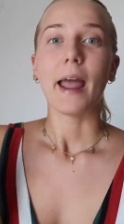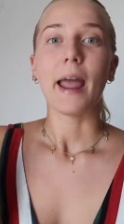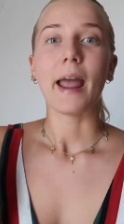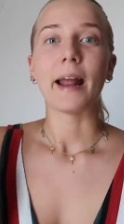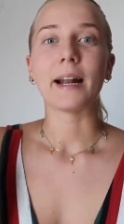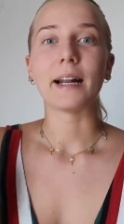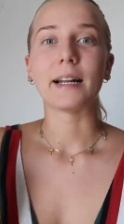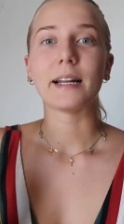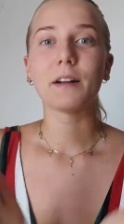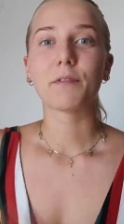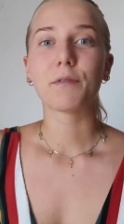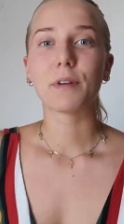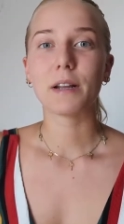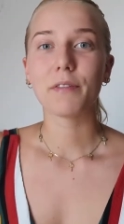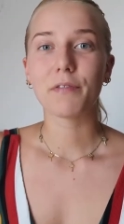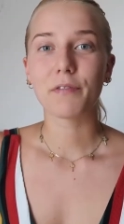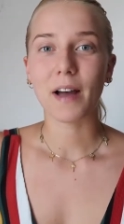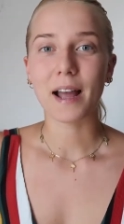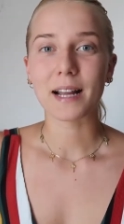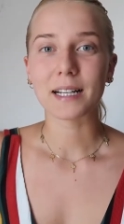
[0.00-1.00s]
and I didn't really
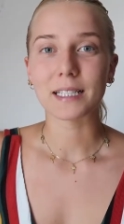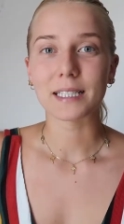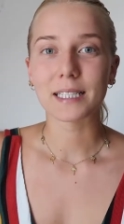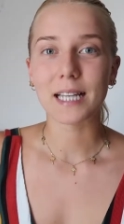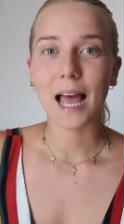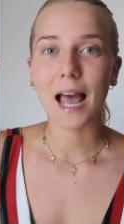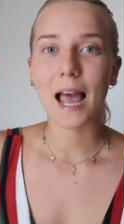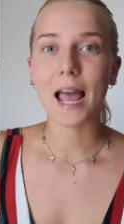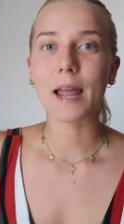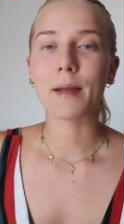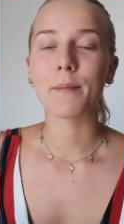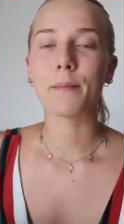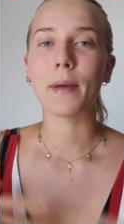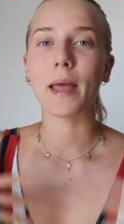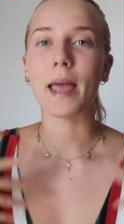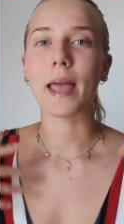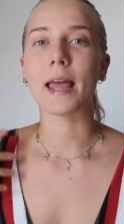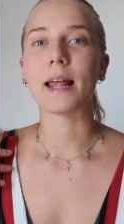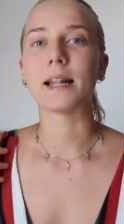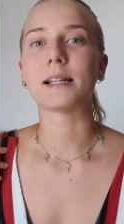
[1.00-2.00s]
find the time
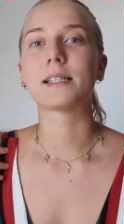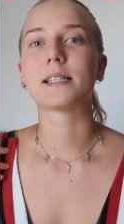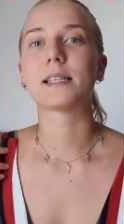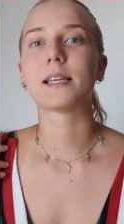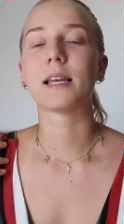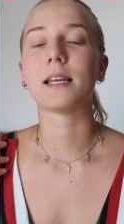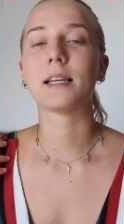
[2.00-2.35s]
and